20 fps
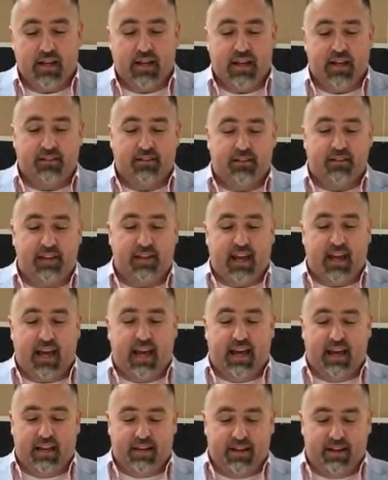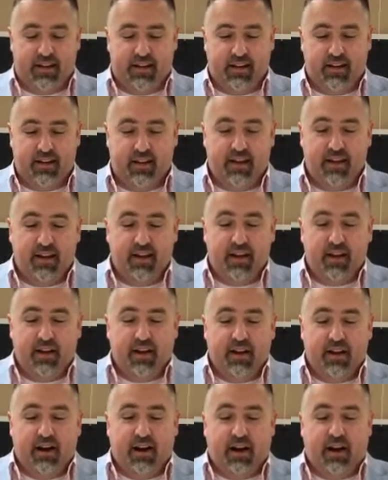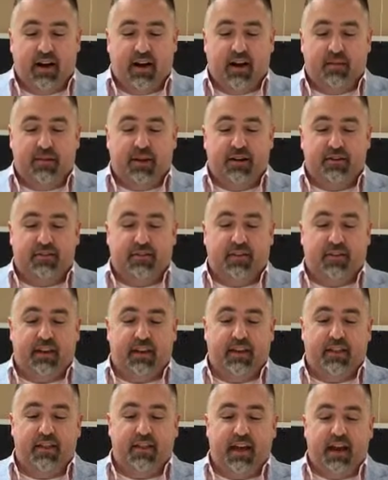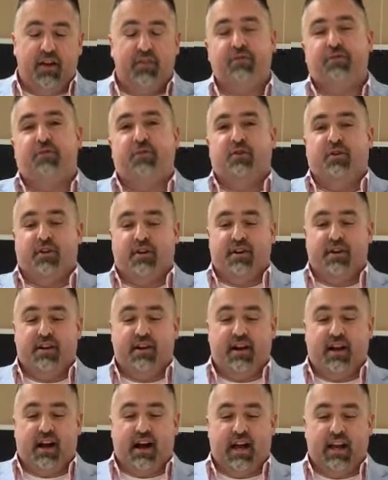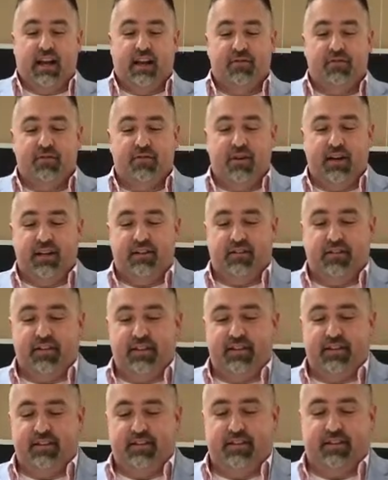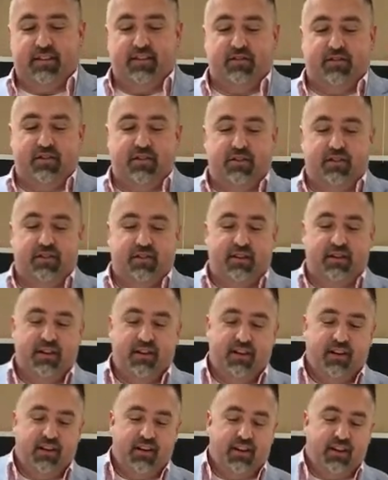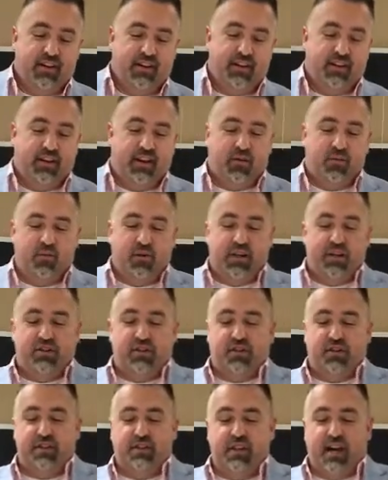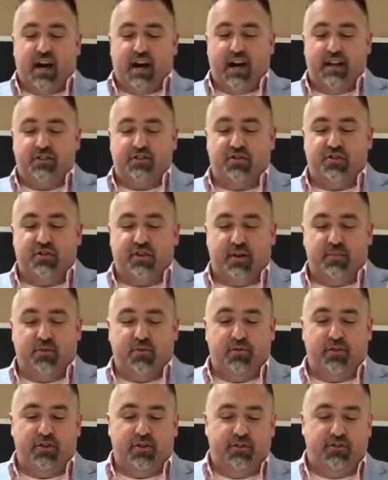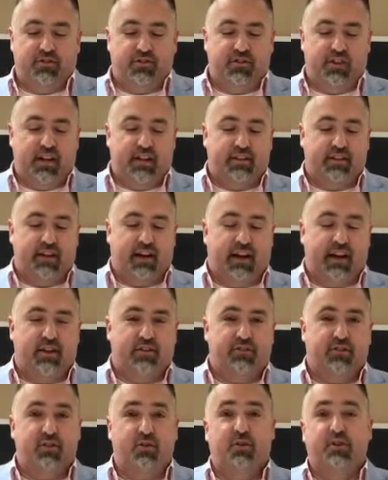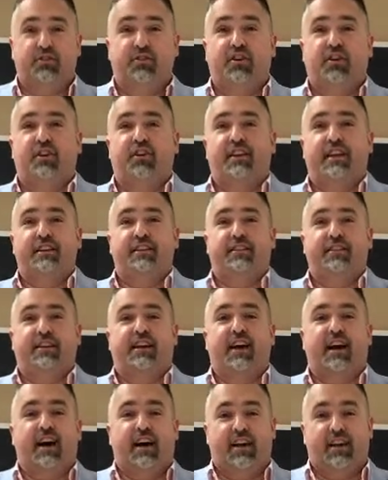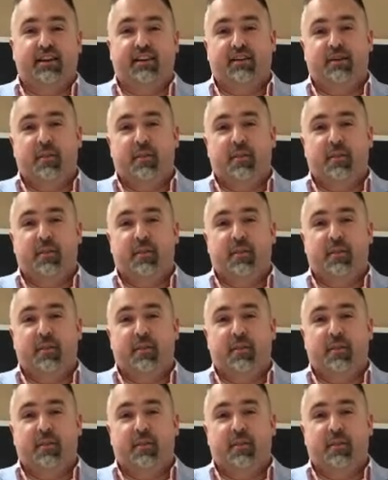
Gets to the end. Here's the thing. Therefore, I have reached the decision that we should not trouble those Gentiles who are turning to God.